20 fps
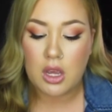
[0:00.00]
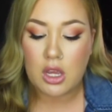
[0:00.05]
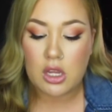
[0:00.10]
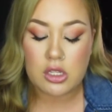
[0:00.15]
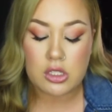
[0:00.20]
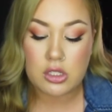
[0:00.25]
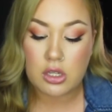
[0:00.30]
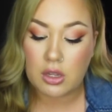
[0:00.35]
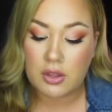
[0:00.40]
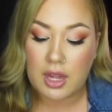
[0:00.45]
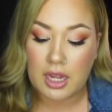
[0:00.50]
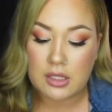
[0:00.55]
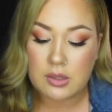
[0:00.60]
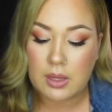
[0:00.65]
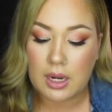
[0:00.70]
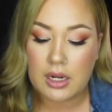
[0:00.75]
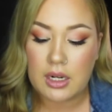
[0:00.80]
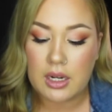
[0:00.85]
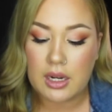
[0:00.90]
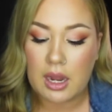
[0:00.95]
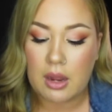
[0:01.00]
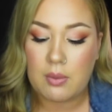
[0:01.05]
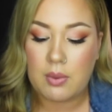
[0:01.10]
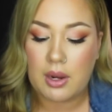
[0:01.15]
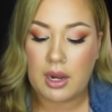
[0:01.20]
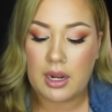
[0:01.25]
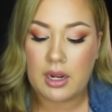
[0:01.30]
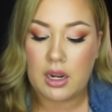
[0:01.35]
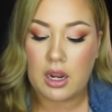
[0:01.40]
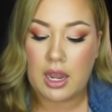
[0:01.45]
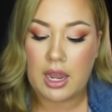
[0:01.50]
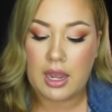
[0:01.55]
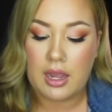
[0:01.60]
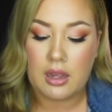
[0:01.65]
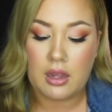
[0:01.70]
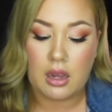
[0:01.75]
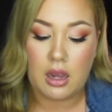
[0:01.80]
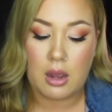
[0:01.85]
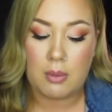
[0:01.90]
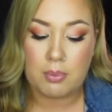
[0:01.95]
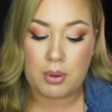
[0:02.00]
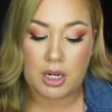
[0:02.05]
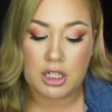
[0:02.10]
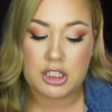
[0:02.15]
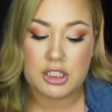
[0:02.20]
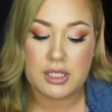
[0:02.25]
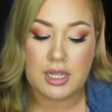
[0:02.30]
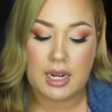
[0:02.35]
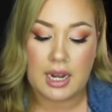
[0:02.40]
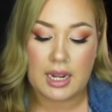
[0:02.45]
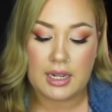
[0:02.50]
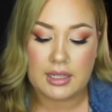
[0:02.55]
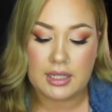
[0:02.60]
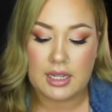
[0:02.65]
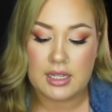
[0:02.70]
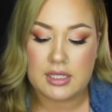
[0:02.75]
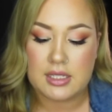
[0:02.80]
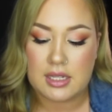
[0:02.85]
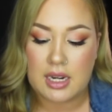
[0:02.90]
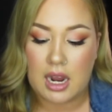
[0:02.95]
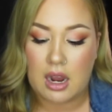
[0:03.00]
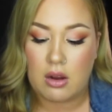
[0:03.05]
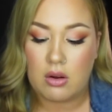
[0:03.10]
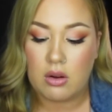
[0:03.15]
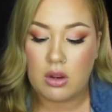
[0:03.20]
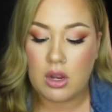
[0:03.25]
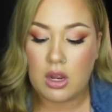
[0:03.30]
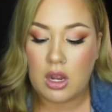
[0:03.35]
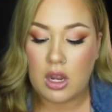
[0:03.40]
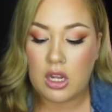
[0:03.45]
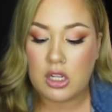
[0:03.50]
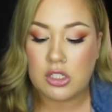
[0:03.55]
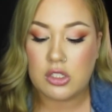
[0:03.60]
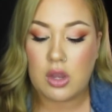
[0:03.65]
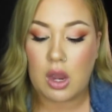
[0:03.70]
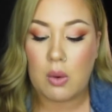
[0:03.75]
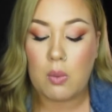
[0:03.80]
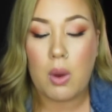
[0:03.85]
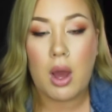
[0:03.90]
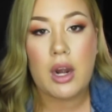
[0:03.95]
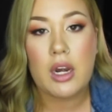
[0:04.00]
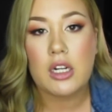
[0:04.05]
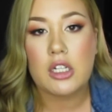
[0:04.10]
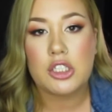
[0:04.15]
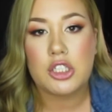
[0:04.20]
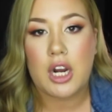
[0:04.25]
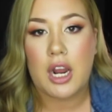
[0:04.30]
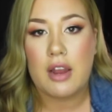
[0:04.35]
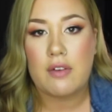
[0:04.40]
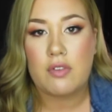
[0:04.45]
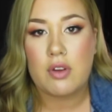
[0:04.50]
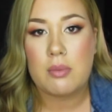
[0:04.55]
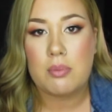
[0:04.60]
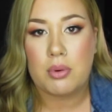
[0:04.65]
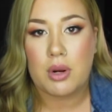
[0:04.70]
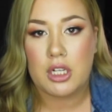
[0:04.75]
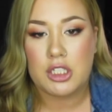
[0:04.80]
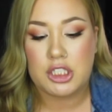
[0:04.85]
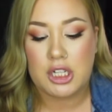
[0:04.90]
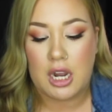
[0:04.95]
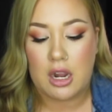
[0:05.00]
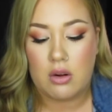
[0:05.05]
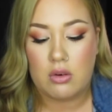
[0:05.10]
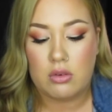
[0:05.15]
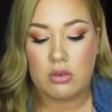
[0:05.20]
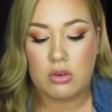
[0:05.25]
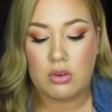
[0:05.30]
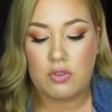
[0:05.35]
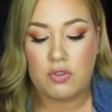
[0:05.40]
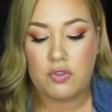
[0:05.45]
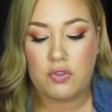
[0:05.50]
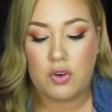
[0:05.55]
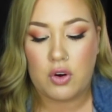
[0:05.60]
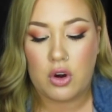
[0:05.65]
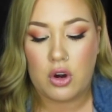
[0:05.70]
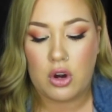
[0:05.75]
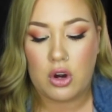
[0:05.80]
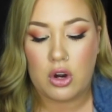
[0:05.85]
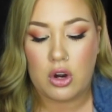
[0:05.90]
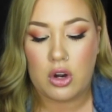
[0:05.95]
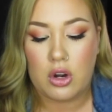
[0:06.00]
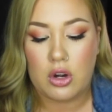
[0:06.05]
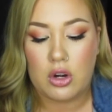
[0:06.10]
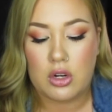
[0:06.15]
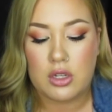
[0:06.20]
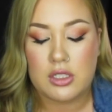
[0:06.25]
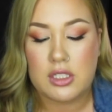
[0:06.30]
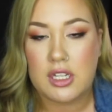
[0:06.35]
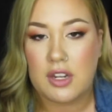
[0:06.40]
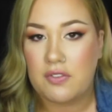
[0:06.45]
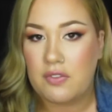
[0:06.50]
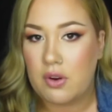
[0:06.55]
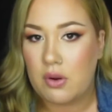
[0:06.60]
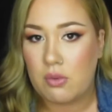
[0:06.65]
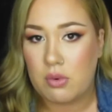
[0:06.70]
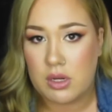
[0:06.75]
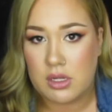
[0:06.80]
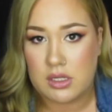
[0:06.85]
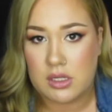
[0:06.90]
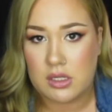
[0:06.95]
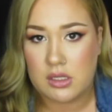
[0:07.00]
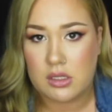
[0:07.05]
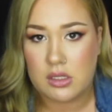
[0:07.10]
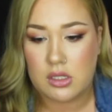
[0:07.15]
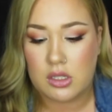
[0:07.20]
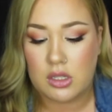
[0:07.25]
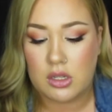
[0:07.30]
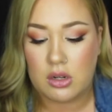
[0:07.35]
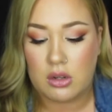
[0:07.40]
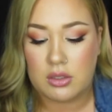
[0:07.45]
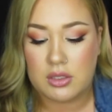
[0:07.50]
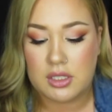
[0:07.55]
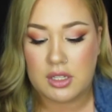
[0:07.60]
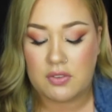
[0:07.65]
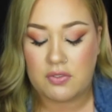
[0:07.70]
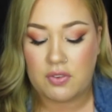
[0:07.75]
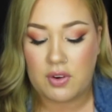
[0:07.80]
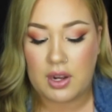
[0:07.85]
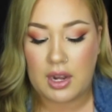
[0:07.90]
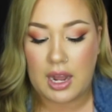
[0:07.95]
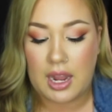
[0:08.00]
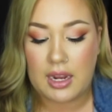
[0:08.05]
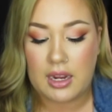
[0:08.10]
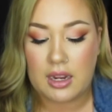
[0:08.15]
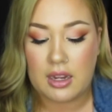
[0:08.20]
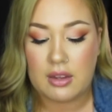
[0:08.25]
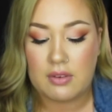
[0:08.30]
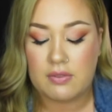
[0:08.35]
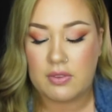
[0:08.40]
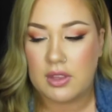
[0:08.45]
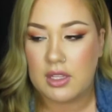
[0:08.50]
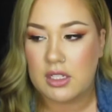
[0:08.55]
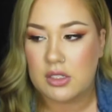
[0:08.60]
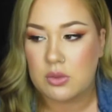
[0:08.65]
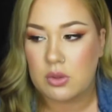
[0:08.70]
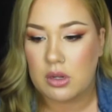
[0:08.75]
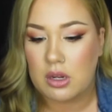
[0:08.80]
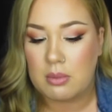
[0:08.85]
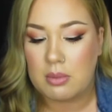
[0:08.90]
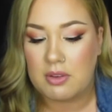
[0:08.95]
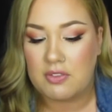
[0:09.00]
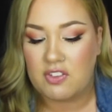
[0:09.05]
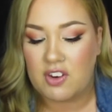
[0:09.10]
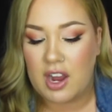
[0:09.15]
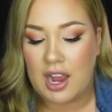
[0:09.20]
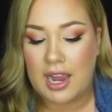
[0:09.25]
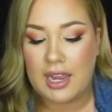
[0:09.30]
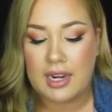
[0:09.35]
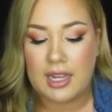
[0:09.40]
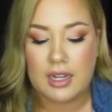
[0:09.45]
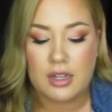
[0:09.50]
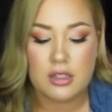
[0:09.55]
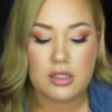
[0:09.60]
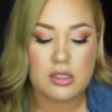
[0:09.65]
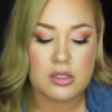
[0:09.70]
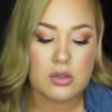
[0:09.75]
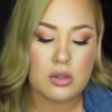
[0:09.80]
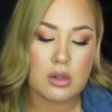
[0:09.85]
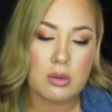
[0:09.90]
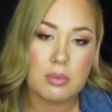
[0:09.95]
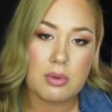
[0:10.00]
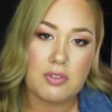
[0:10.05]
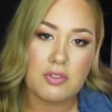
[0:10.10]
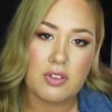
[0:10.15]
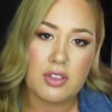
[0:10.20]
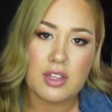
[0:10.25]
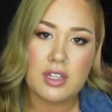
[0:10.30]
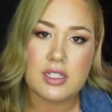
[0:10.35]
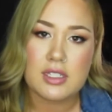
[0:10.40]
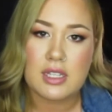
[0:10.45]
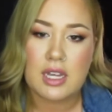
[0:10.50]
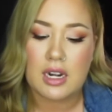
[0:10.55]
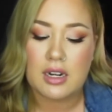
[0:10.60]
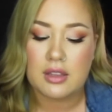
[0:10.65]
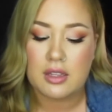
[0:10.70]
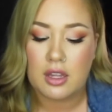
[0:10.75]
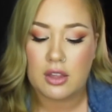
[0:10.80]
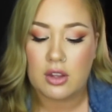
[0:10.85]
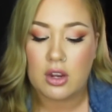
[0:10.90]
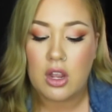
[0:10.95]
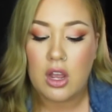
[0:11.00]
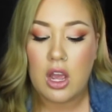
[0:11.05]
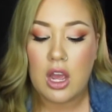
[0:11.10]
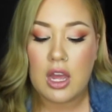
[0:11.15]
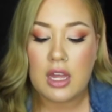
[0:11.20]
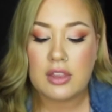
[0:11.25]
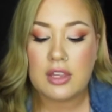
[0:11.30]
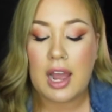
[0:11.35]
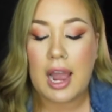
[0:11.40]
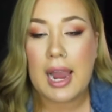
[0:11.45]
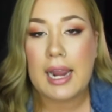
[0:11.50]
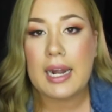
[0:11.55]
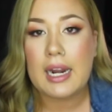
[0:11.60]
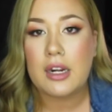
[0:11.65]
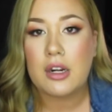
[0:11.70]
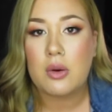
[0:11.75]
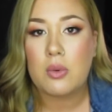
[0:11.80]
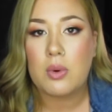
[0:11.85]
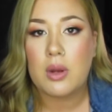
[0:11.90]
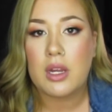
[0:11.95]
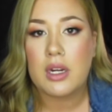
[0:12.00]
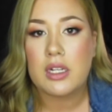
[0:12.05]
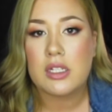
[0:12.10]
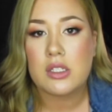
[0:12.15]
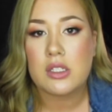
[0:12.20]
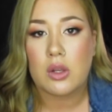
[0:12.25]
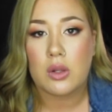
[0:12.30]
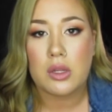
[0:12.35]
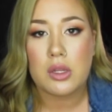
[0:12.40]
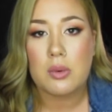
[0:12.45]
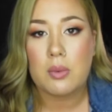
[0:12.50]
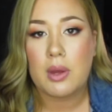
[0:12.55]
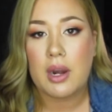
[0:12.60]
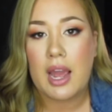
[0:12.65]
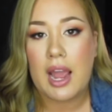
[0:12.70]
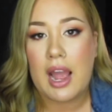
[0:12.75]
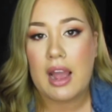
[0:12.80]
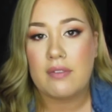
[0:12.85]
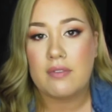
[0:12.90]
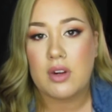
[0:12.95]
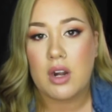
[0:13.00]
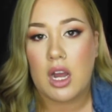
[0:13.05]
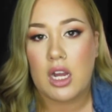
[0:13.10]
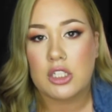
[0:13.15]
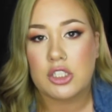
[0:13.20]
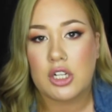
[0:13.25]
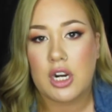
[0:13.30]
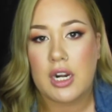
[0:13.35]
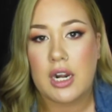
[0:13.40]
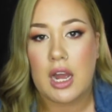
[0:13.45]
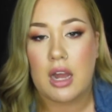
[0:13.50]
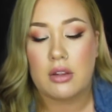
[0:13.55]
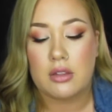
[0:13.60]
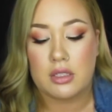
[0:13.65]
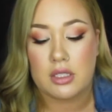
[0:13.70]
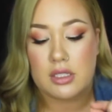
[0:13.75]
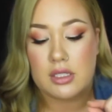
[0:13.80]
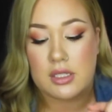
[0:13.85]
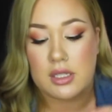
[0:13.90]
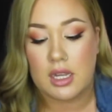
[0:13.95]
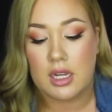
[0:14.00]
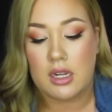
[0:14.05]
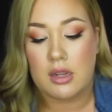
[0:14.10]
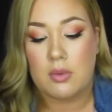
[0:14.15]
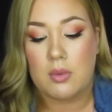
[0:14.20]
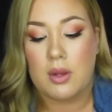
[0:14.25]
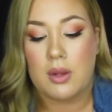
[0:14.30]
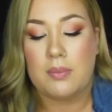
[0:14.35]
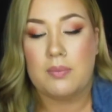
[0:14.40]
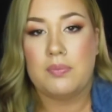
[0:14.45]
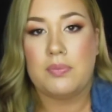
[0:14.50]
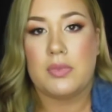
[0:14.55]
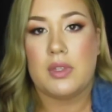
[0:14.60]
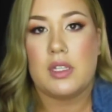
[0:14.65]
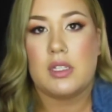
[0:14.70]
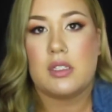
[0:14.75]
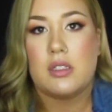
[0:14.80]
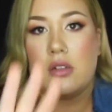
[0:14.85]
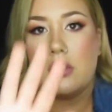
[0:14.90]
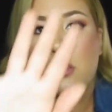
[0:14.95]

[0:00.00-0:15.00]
So that's what I look at when I get a brush set like this. Now, so I wanted to try every brush out for different reasons, you know, different, like if this one could be for eyeliner, this one could be for this, that, and the other. The eyeliner one is the only one I have not tried out, the skinny one, this little